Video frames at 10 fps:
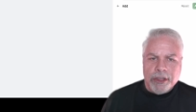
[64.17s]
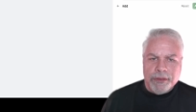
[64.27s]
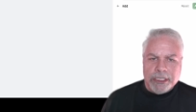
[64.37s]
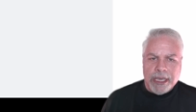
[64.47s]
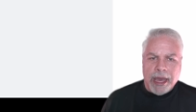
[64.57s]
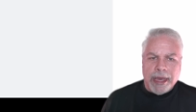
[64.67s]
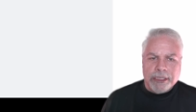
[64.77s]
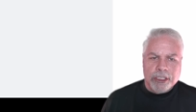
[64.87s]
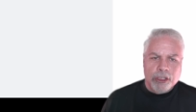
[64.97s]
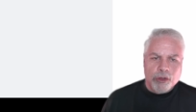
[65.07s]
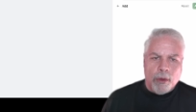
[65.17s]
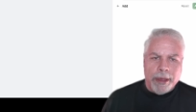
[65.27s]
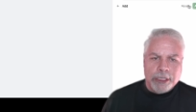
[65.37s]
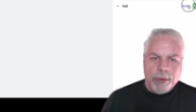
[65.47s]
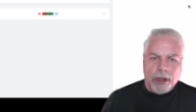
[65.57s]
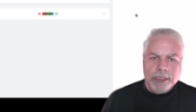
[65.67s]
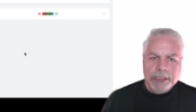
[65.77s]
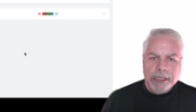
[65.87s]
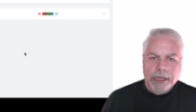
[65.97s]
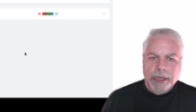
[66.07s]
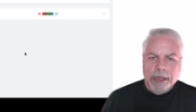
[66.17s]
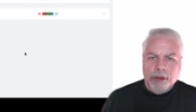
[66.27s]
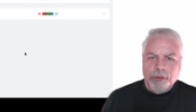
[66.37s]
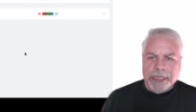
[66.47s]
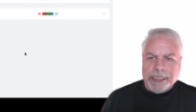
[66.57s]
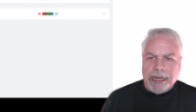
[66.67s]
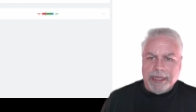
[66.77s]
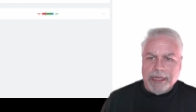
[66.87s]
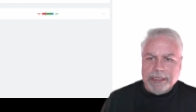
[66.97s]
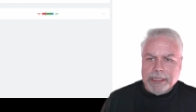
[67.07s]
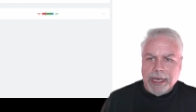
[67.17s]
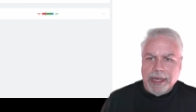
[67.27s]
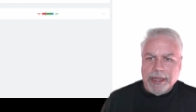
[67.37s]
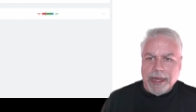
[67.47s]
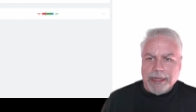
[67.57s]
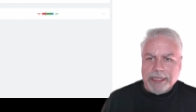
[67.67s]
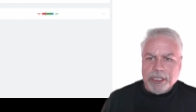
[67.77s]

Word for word: of the CIS control benchmarks. Resetting this, and then let's